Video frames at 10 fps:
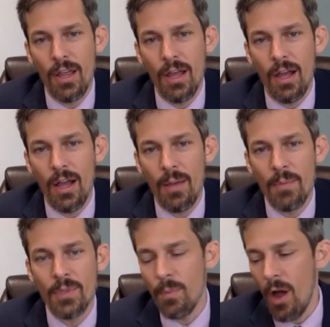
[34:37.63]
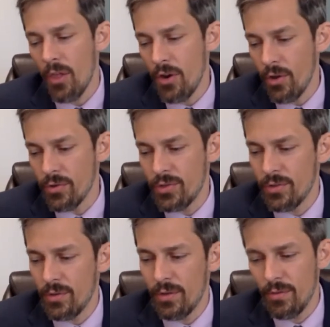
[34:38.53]
Uh, Miss
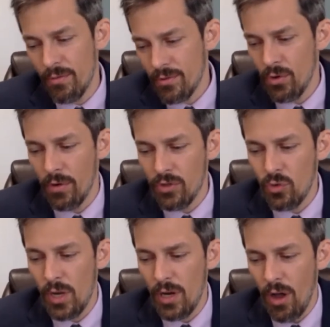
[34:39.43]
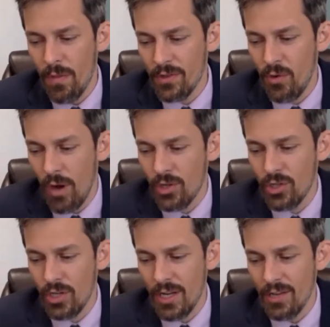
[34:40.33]
Molyneux's sort of tweak on this
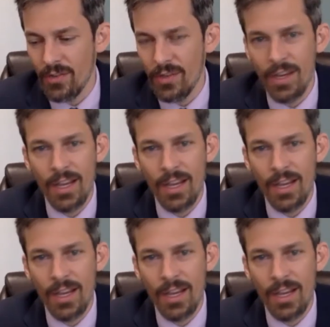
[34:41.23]
question is